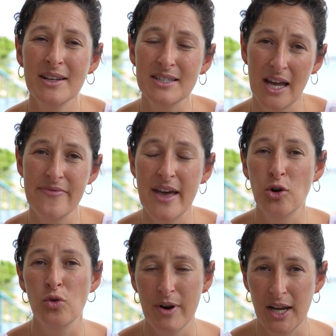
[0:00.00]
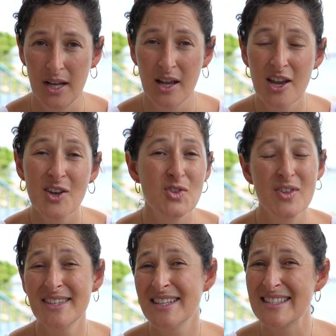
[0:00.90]
and done that already? So
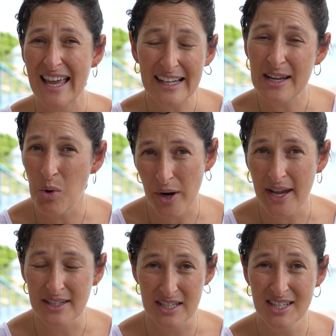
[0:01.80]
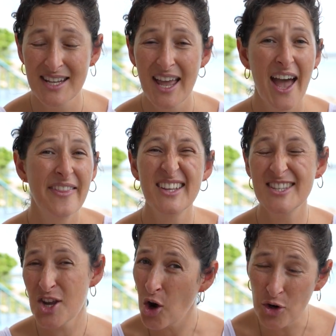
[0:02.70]
that's exactly what I did, and
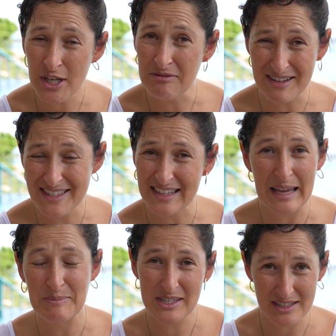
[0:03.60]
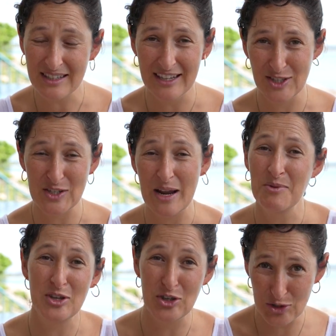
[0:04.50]
that's the only reason I'm sitting here today
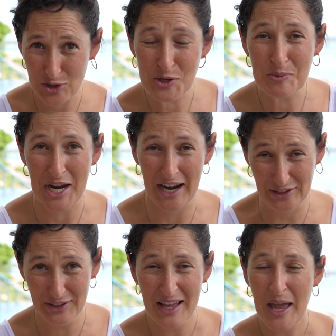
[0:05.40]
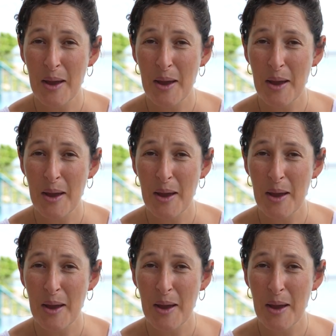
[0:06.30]
with a YouTube channel,